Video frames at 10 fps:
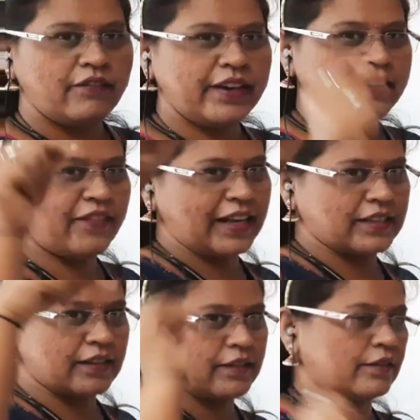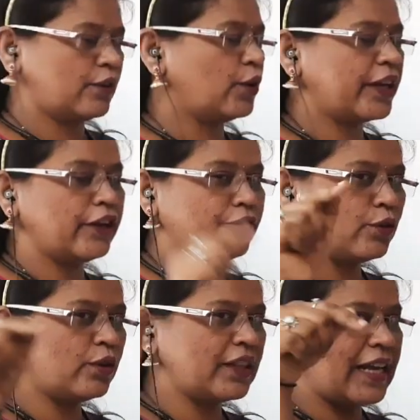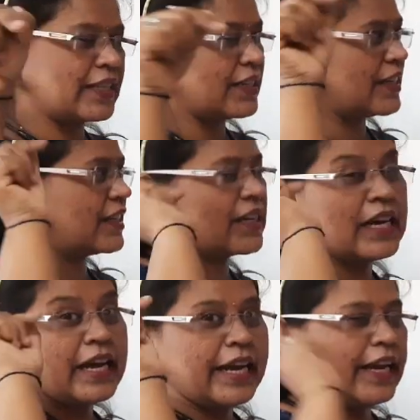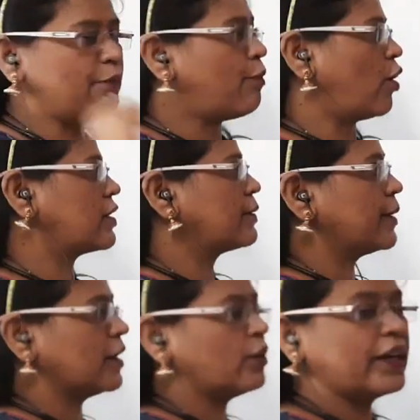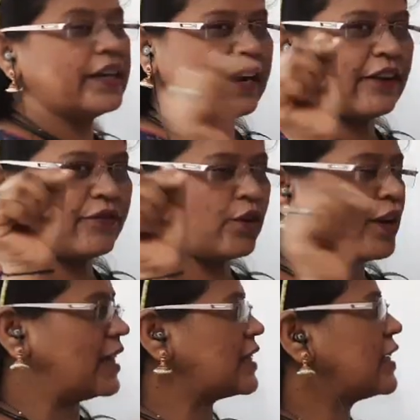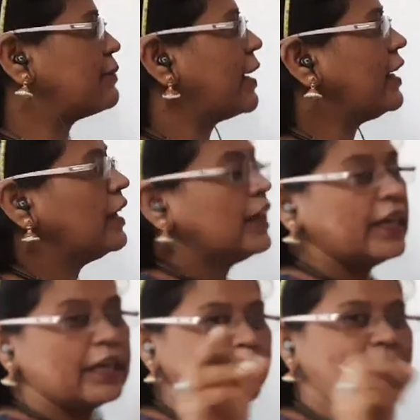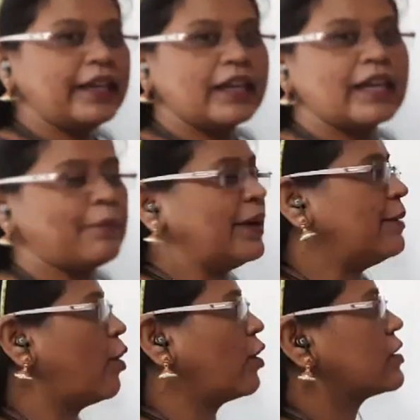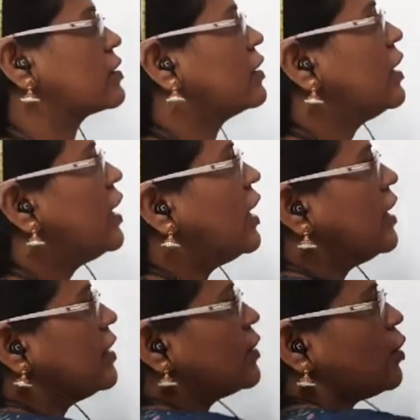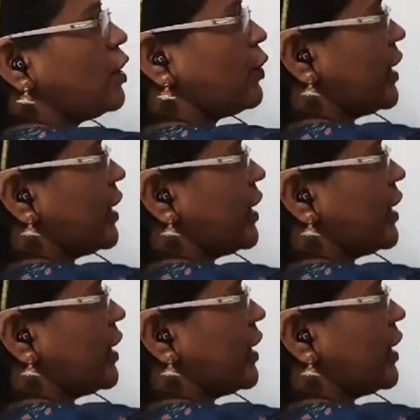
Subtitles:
Very fast. Okay, if you know the answer, just inbox me. Okay, draft your answer in my comment box. So